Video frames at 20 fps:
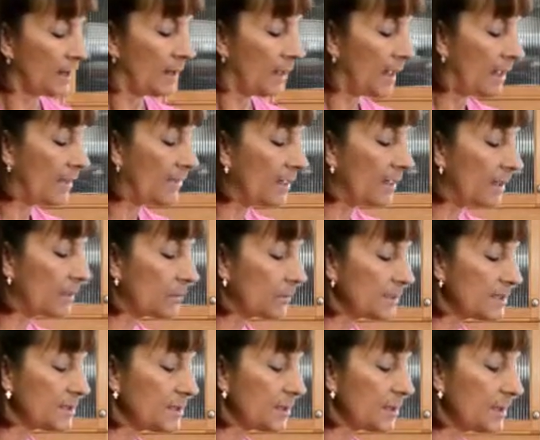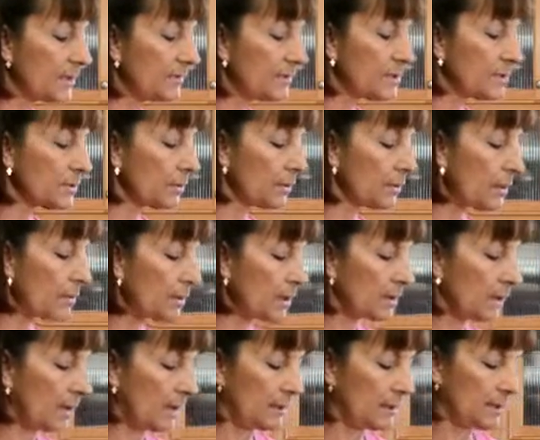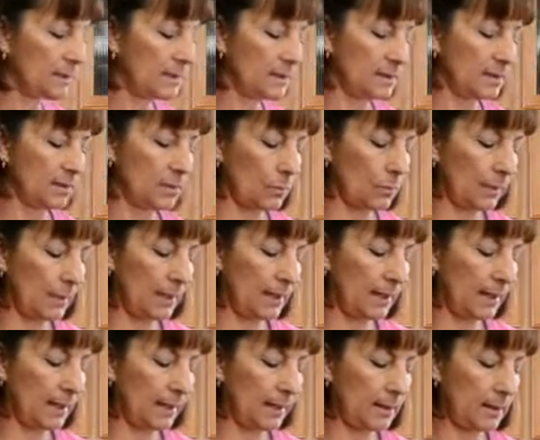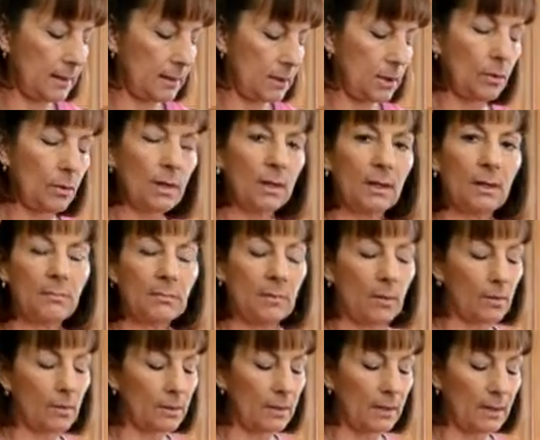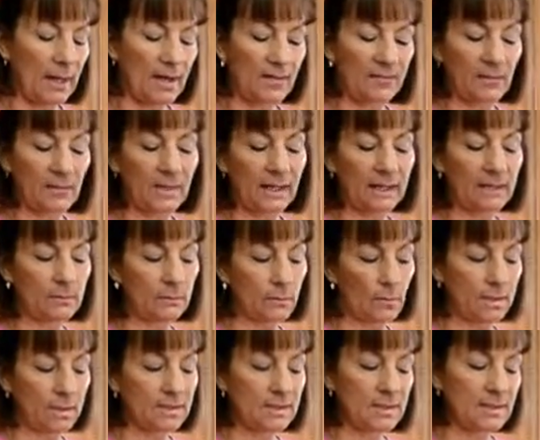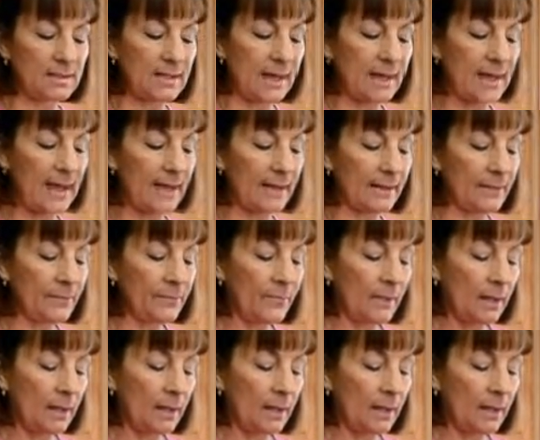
And then what's going to give us our coconut is this organic coconut milk. I have a light one today.